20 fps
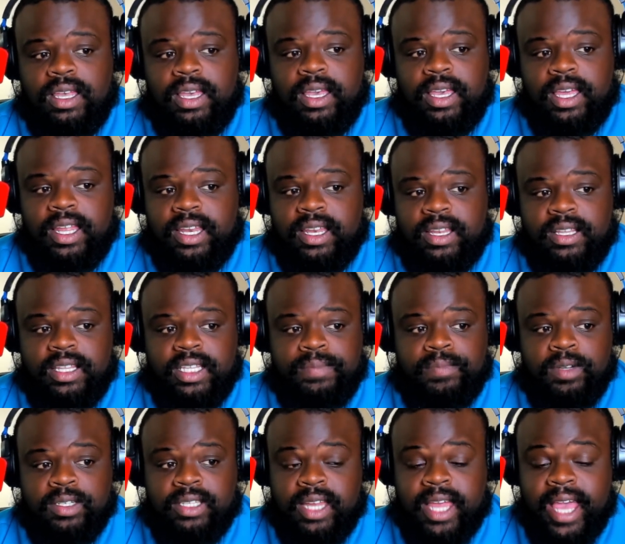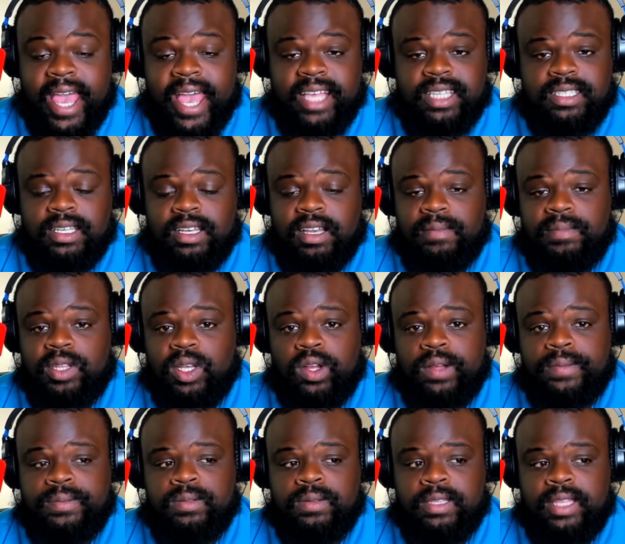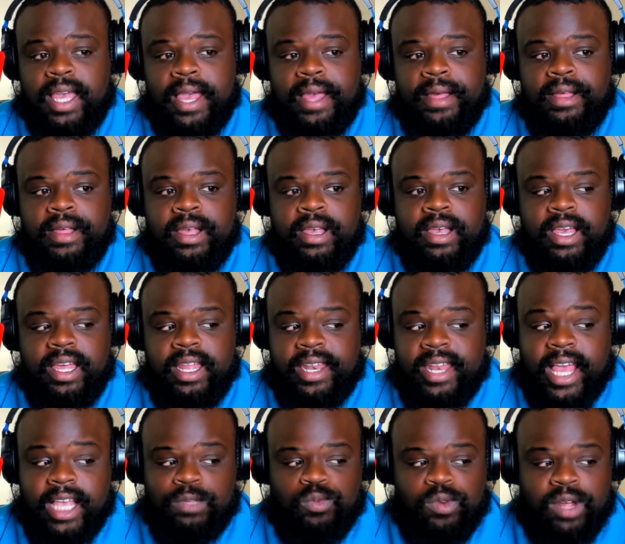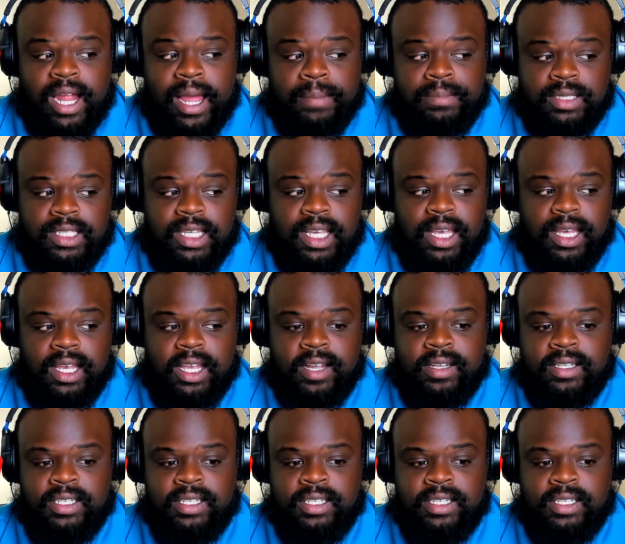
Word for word: And this person has to come to grips with that. And that's what I'm seeing here.